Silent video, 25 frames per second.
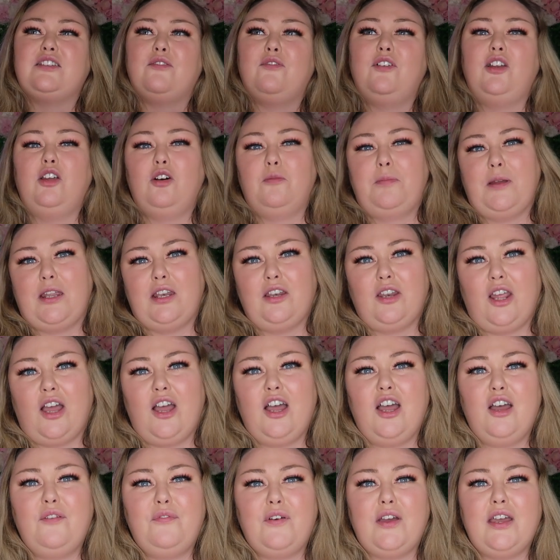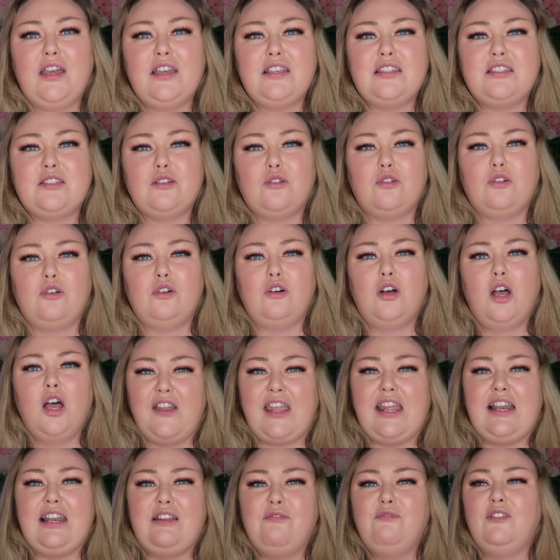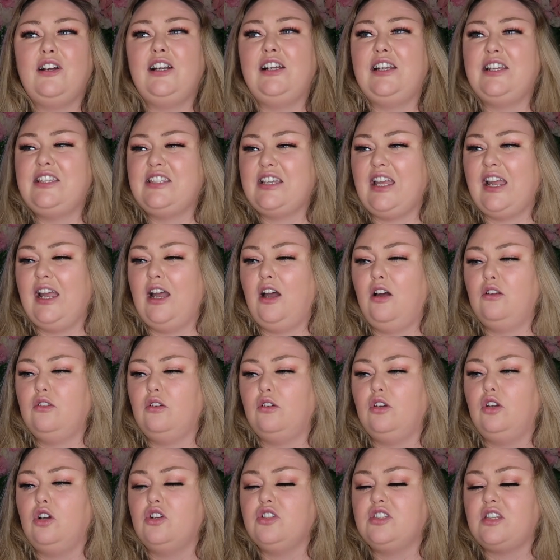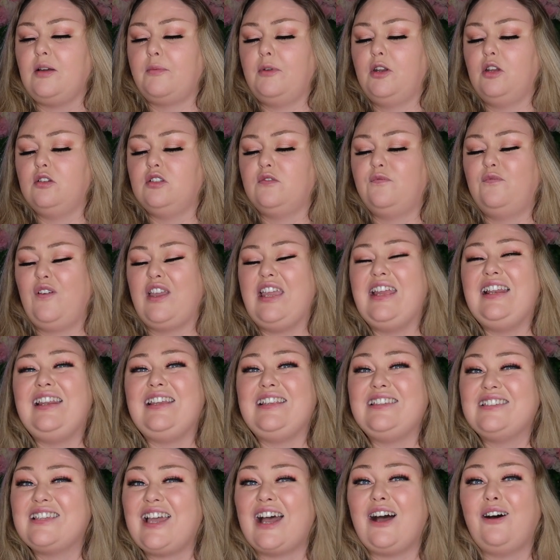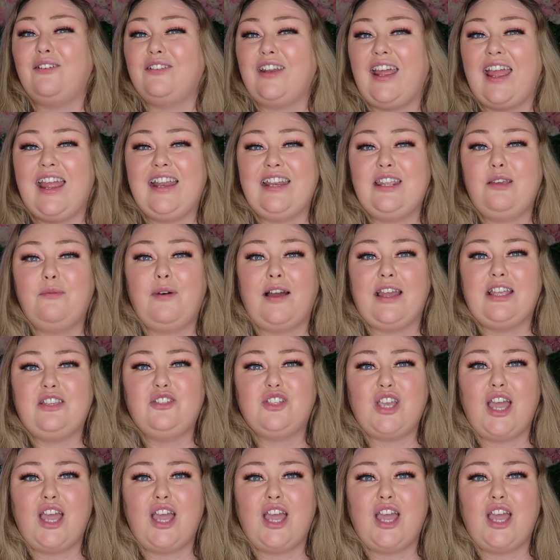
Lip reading: that are a little bit nervous or feeling really down, or you've got someone who's feeling down anyway in